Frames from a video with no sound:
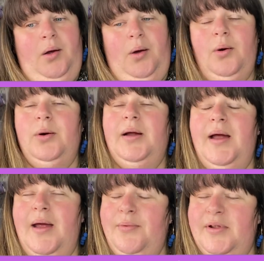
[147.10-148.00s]
Whew,
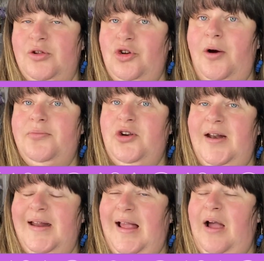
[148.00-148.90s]
it was a job
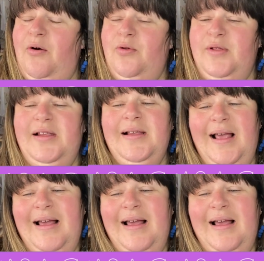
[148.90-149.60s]
trying to get all these.